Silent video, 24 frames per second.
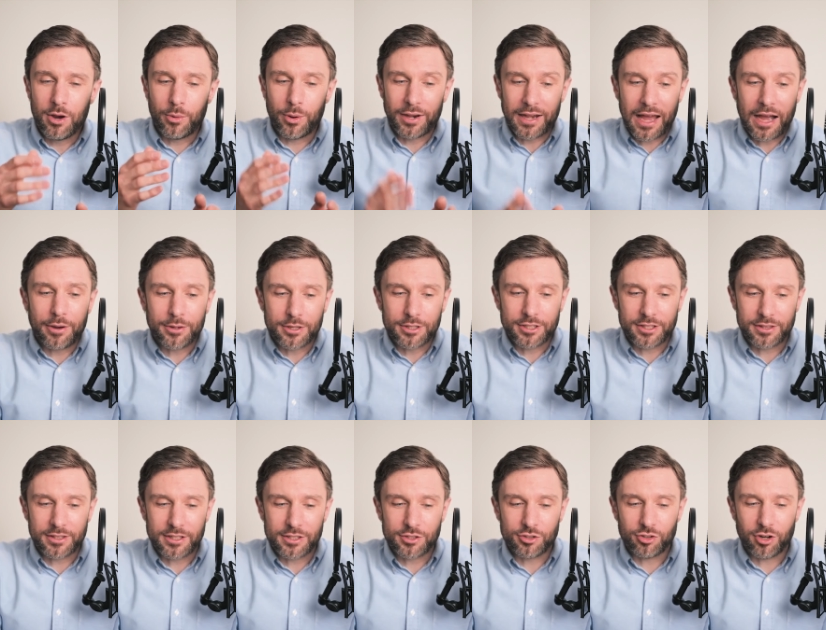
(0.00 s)
We're now
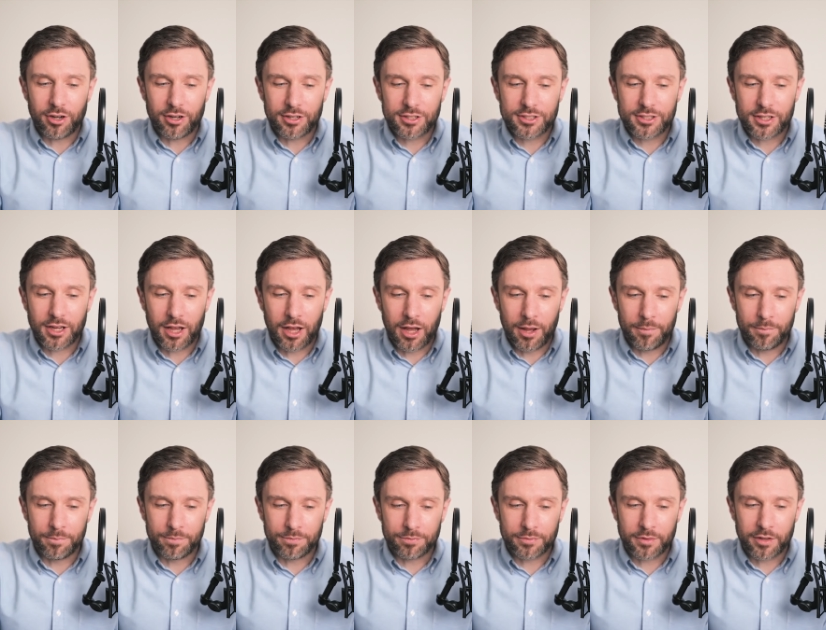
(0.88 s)
using these drugs
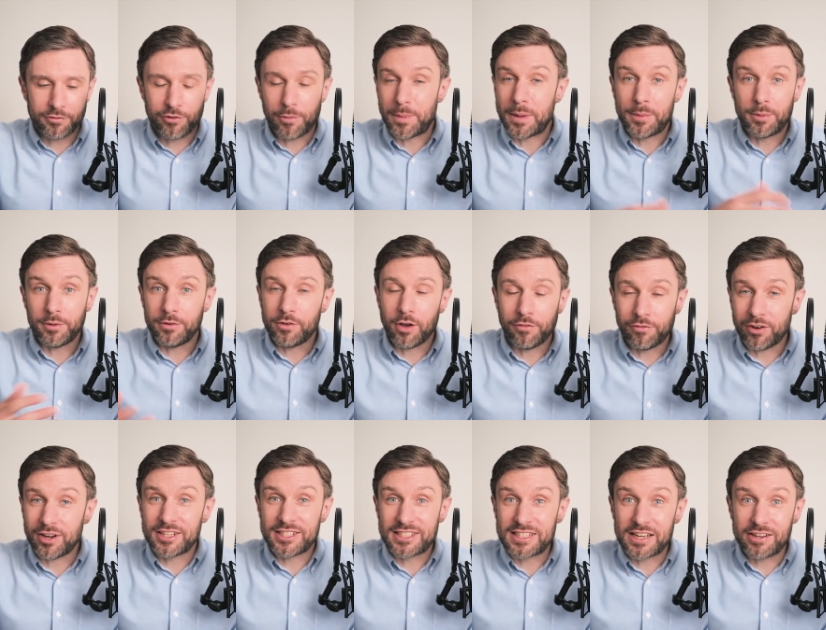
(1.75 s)
um, for people who've got
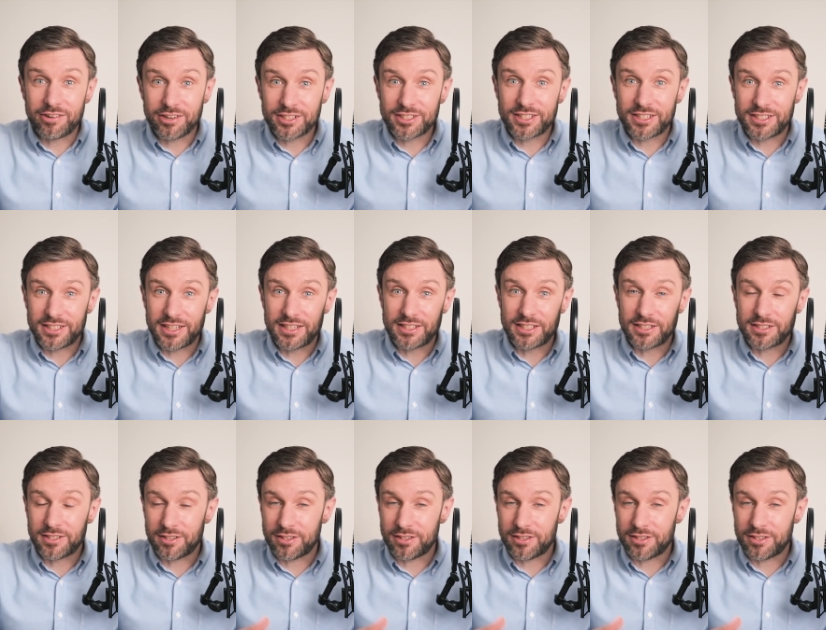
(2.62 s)
very serious diseases.